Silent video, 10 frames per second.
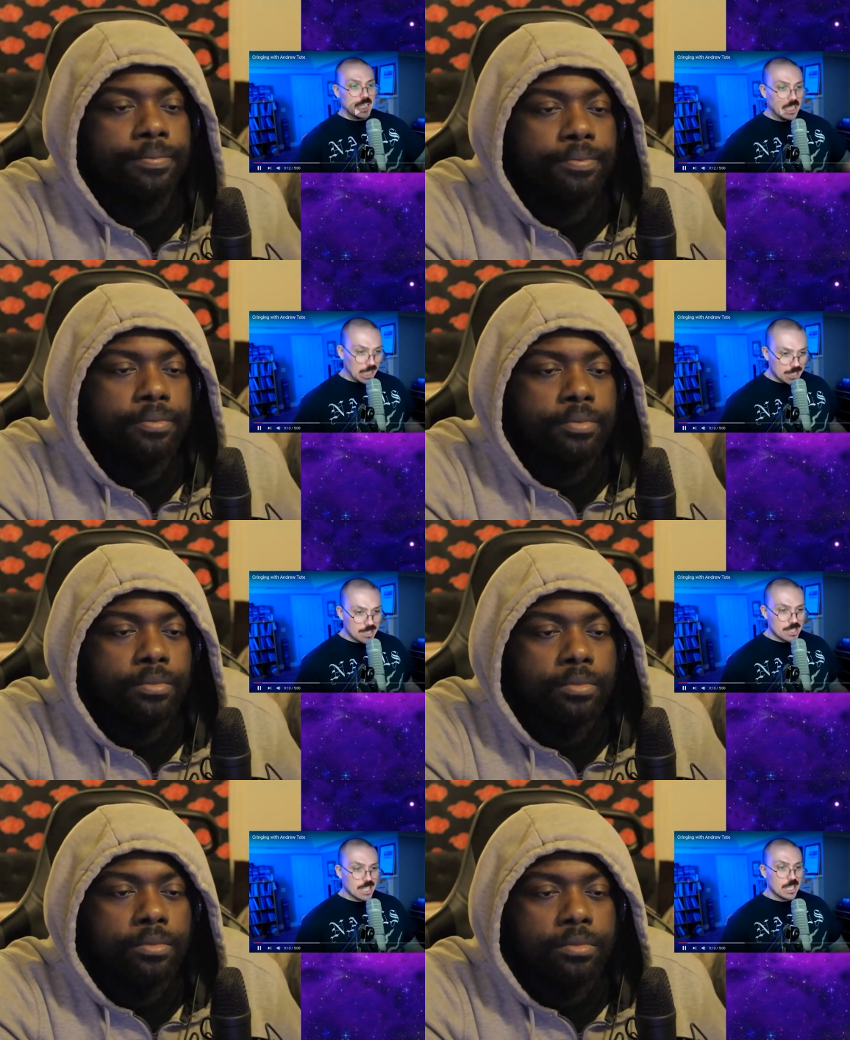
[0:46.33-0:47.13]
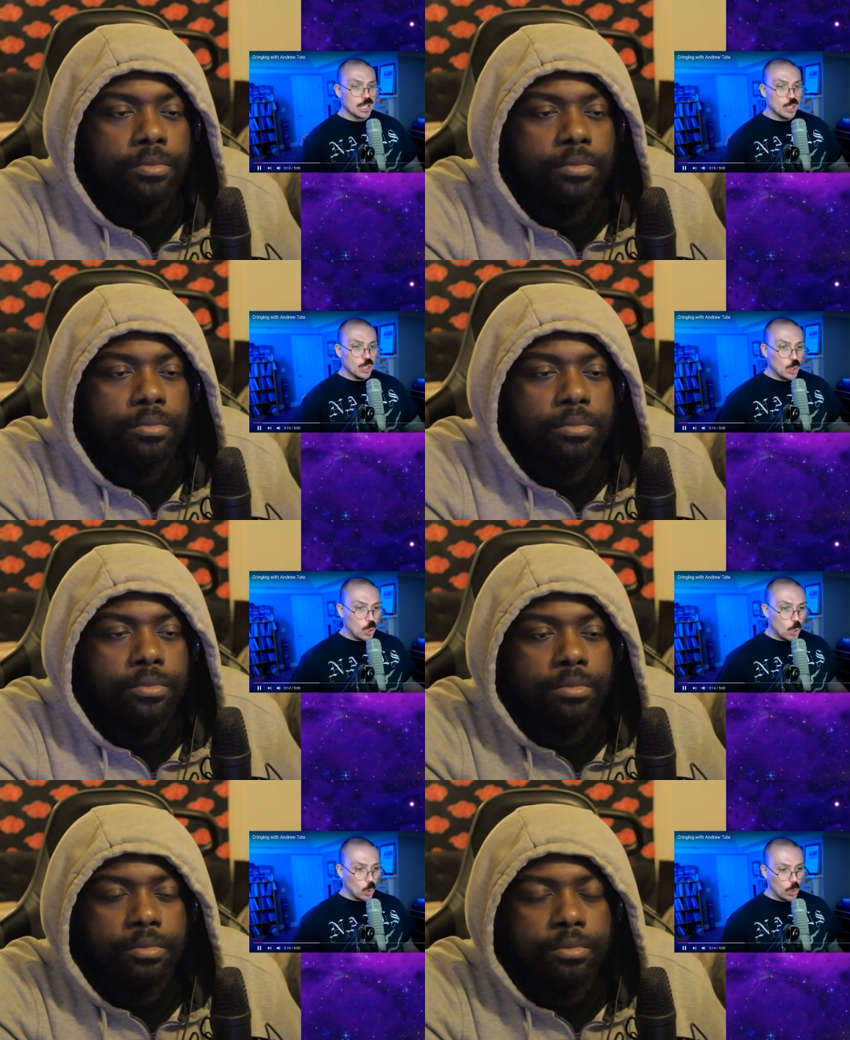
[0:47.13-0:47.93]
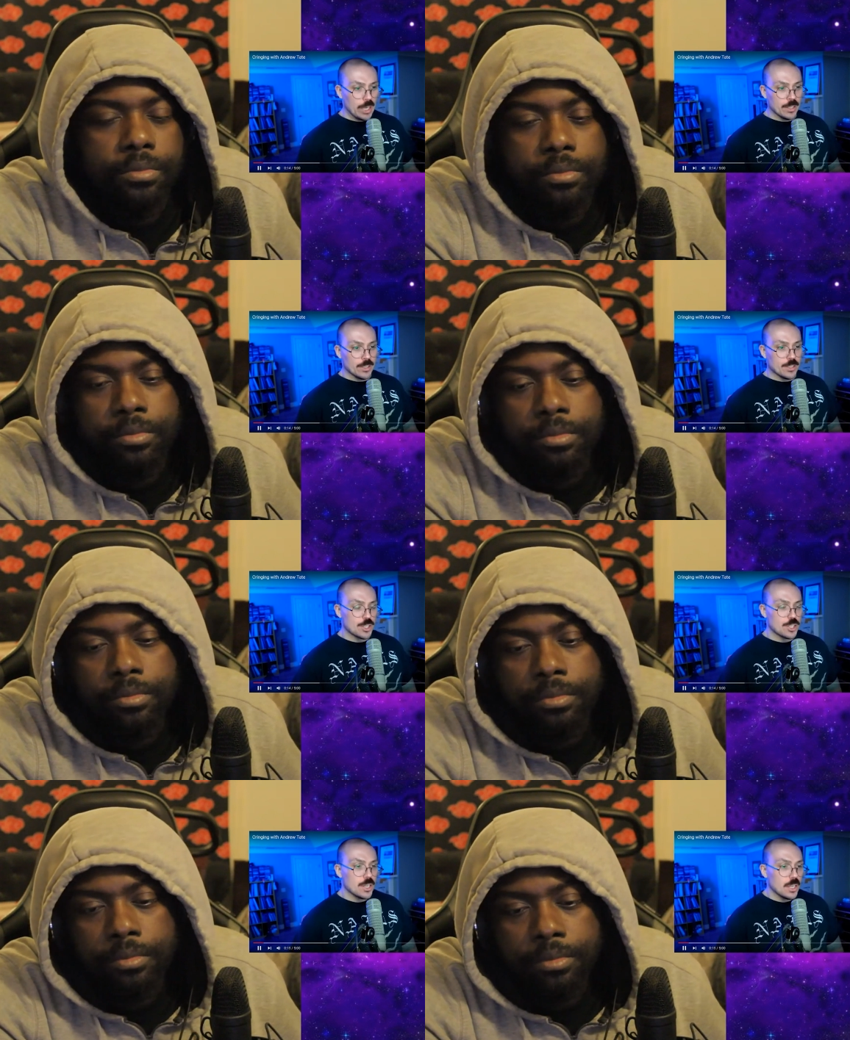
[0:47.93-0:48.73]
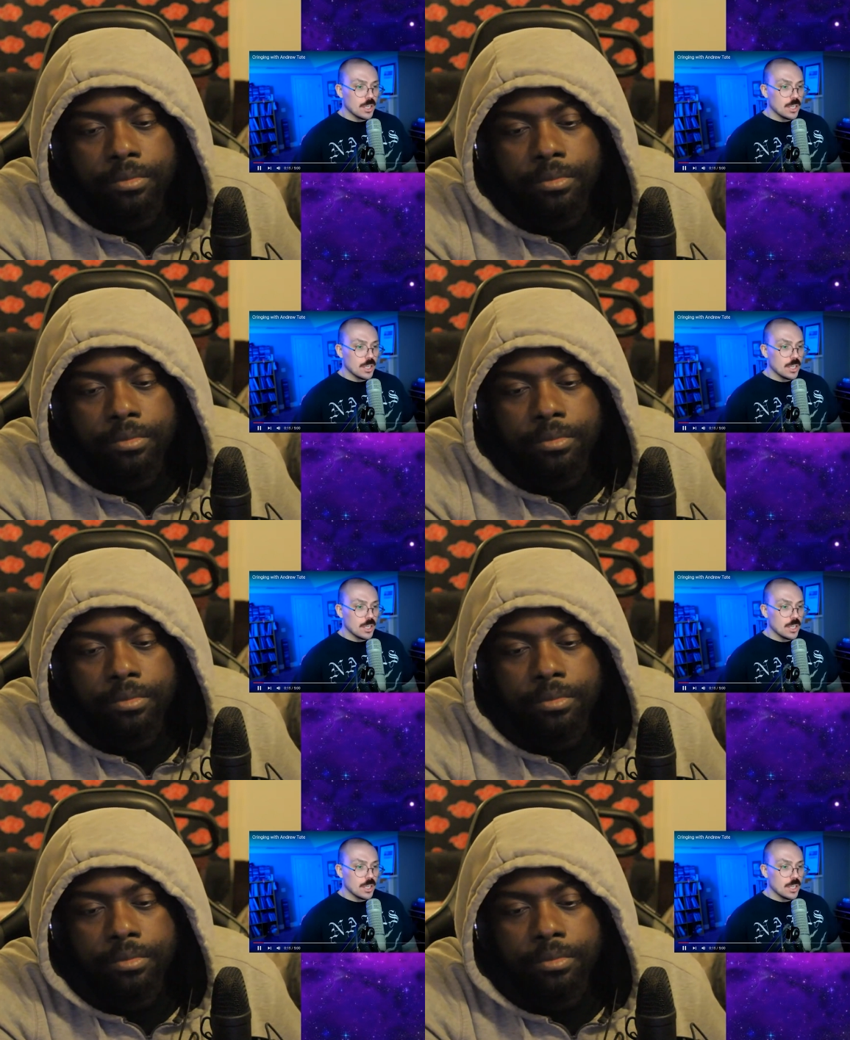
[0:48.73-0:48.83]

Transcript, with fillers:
Speaker 1: Cleansing cringe.